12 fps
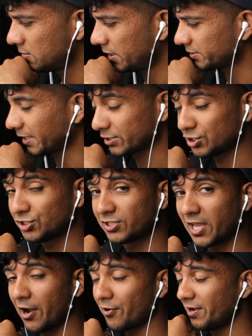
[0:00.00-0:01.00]
That's actually
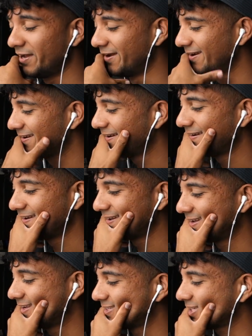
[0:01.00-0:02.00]
scary.
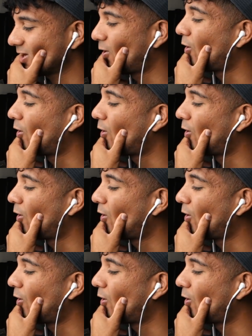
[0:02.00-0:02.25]
It's like a